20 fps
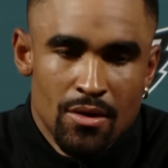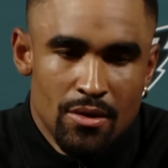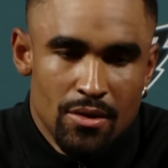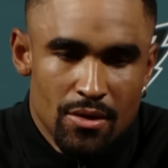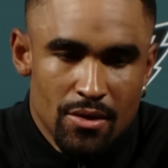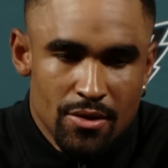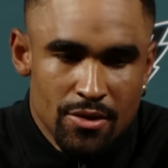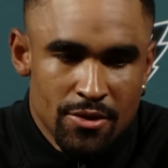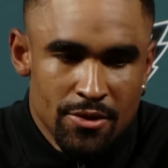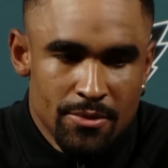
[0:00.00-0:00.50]

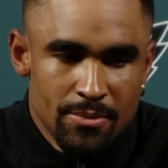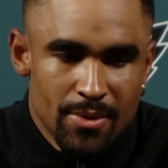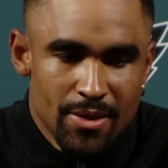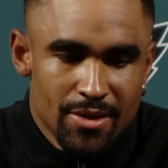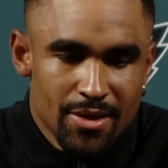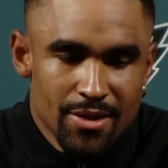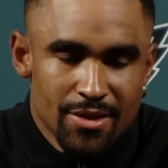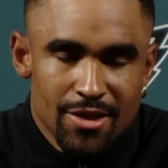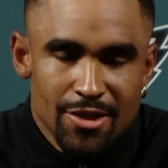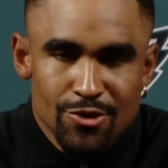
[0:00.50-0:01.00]
I
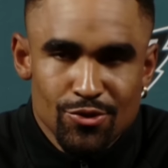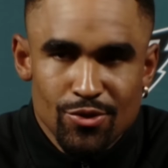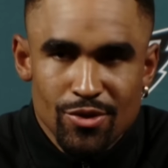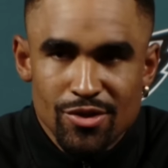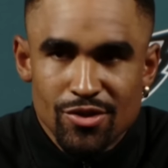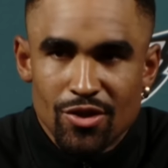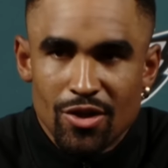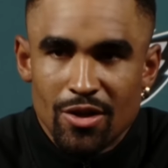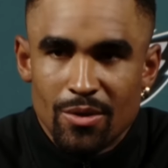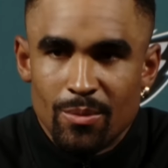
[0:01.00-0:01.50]
think that's what
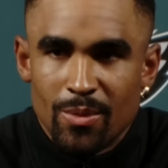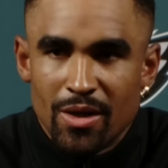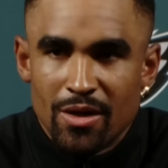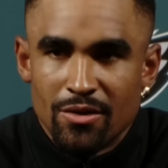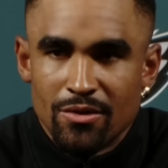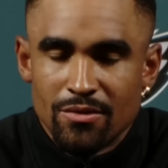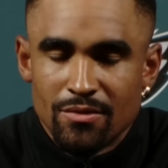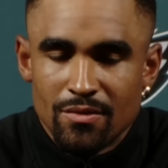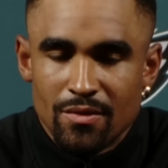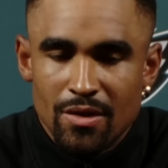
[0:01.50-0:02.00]
it's all
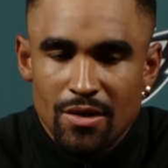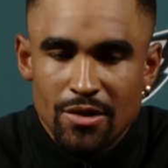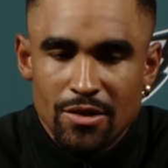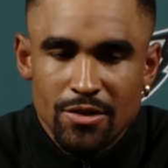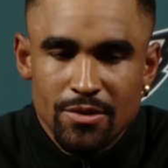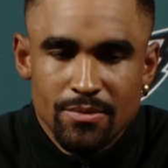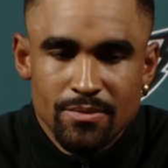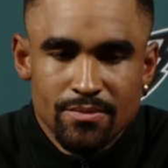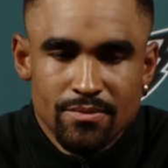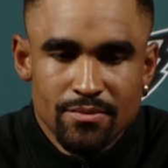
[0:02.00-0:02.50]
about.
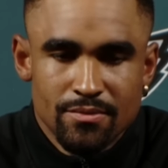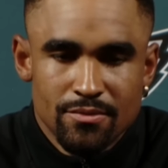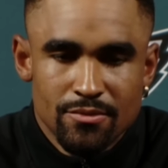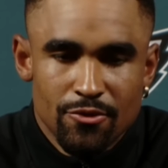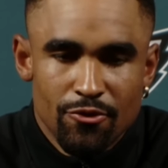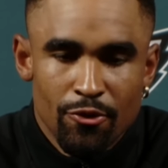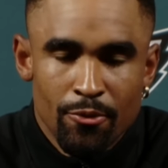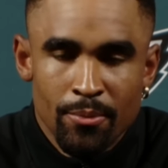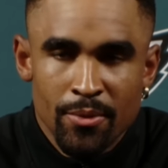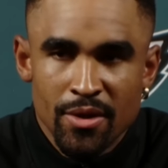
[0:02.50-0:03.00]

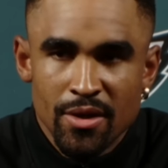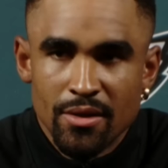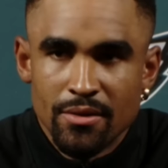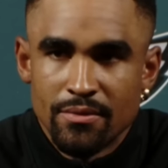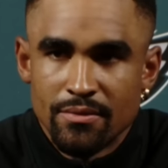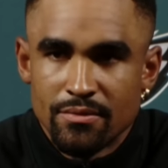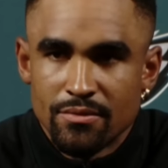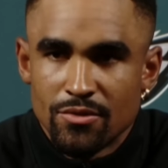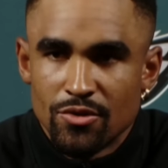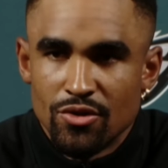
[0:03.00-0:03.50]
For me,
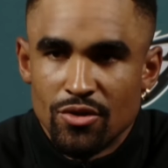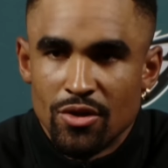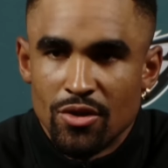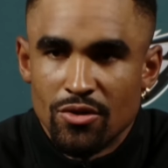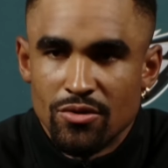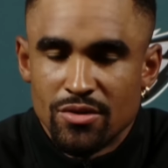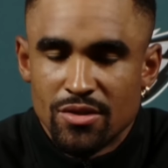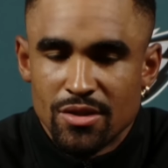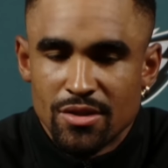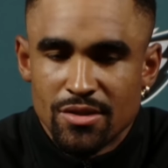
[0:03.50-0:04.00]
you
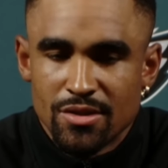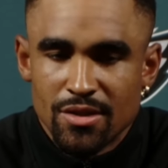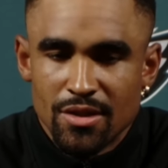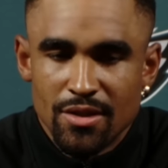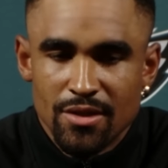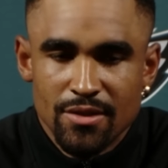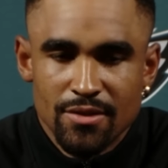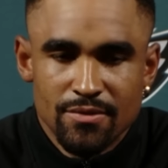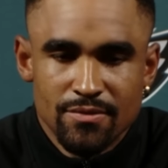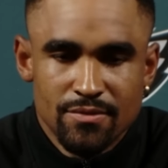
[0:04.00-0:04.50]
know, just
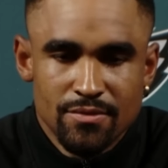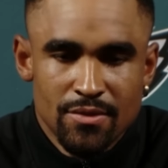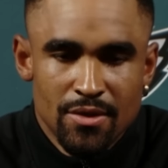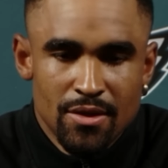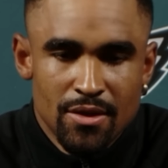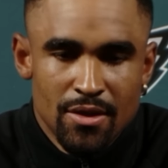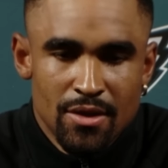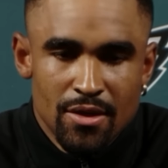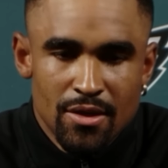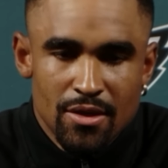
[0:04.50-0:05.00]

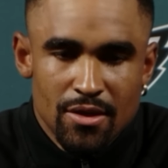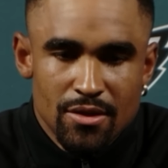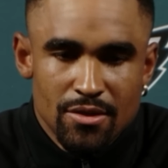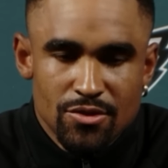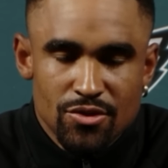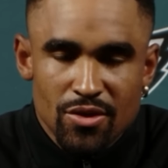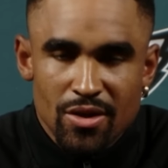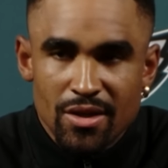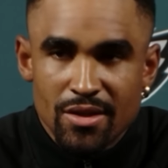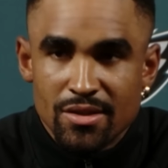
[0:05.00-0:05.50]

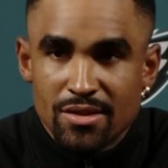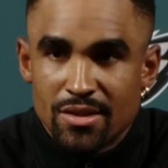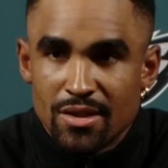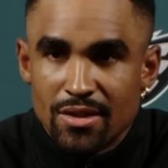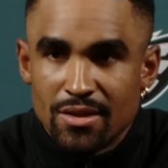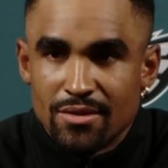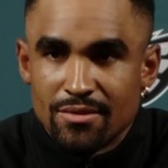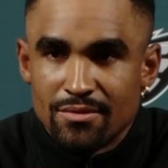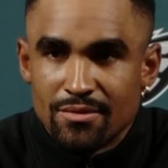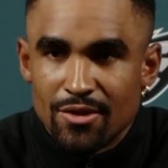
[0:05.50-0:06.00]
trying to
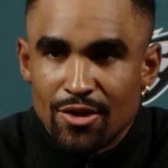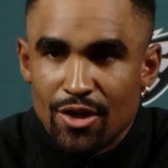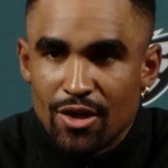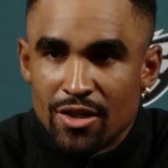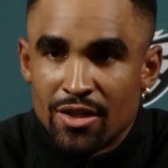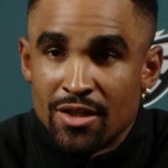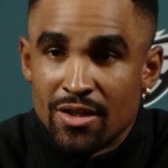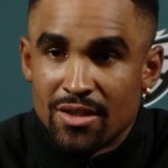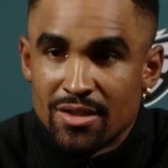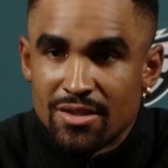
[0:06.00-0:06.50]
set a
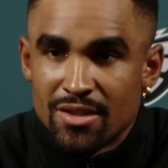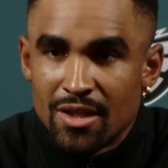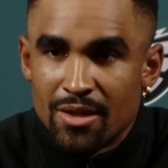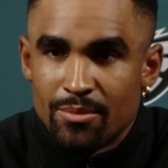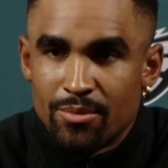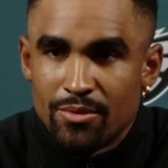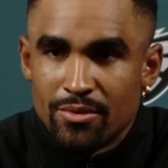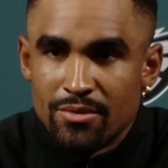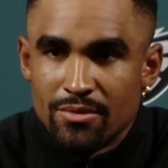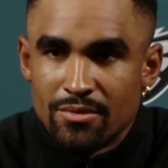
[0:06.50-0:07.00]
good
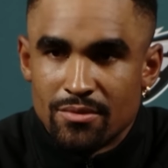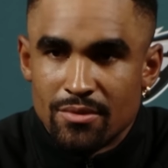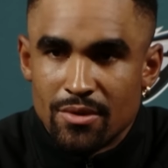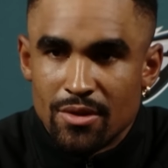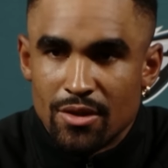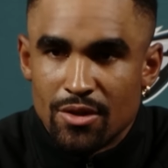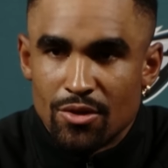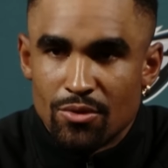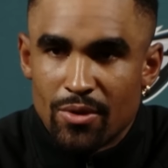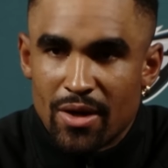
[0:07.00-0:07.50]
example,
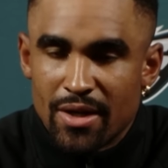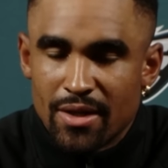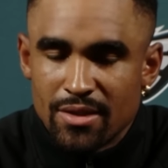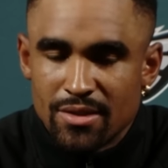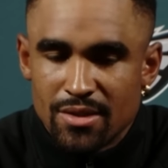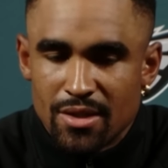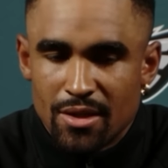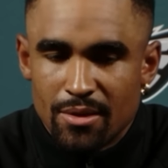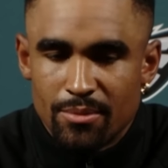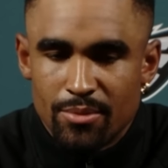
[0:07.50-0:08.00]
the right
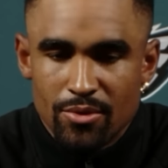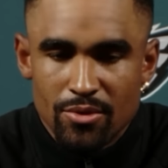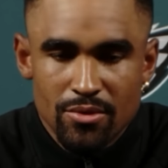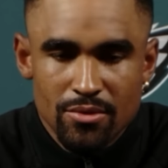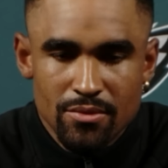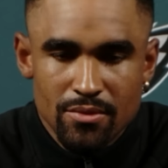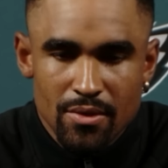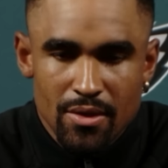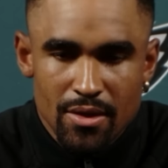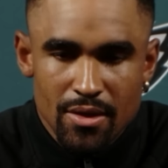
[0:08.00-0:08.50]

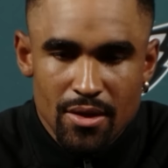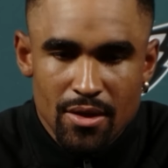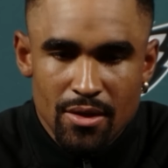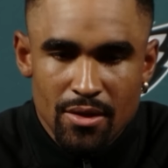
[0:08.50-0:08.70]
example, and,